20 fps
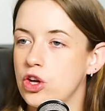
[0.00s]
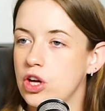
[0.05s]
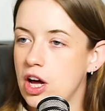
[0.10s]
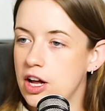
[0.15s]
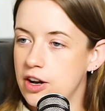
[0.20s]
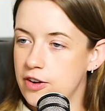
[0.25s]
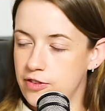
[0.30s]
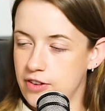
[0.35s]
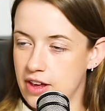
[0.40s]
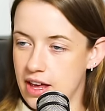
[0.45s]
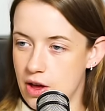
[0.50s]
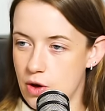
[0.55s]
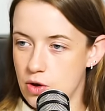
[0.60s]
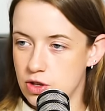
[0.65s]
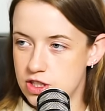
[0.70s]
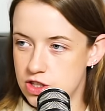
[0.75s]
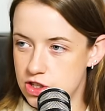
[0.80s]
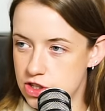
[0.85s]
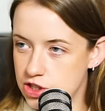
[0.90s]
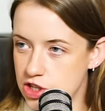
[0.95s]
kind of
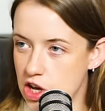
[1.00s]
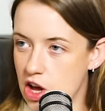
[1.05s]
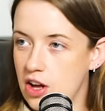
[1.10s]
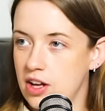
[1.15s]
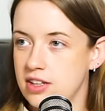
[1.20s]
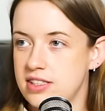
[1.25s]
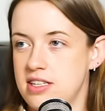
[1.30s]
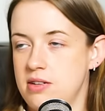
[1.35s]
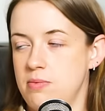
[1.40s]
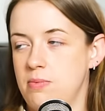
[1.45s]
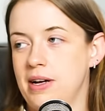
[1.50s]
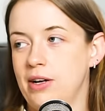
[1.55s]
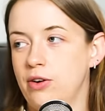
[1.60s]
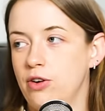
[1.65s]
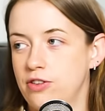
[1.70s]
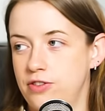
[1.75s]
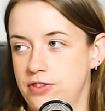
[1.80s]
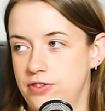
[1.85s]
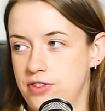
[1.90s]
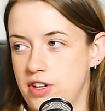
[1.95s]
started and went
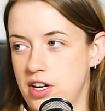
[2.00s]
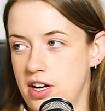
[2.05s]
off of the